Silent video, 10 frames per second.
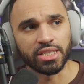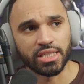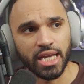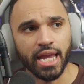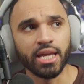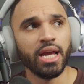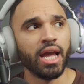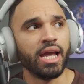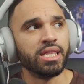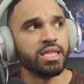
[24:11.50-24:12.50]
to see
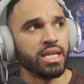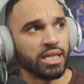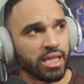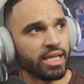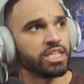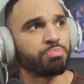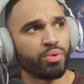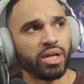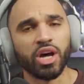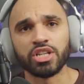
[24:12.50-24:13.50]
in the latest
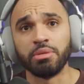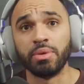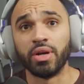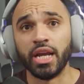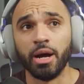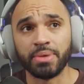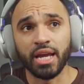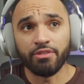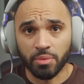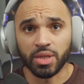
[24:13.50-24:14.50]
pre-launch community
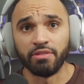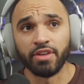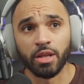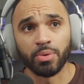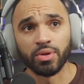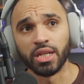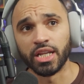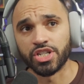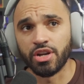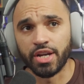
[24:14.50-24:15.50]
update from the developer and the
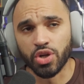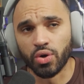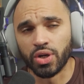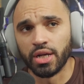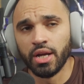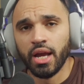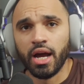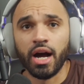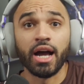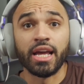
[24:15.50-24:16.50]
legendary Tokuda
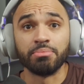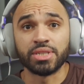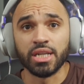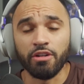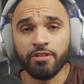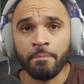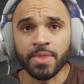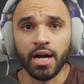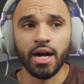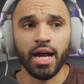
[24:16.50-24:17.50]
himself.
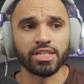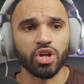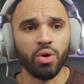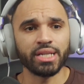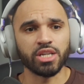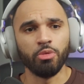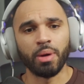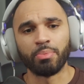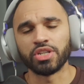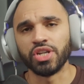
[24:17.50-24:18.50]
As always, I hope
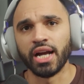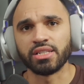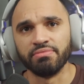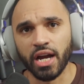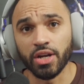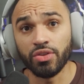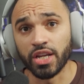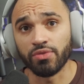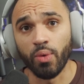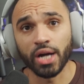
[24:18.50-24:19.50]
I brought you guys some value.
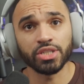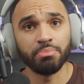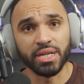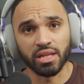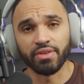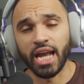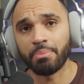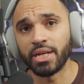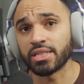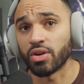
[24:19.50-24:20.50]
Thanks for watching. Peace, love, and
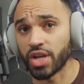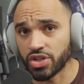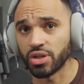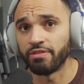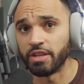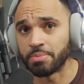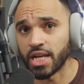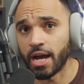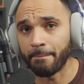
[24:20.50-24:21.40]
happiness, and I'll catch you on the flip side.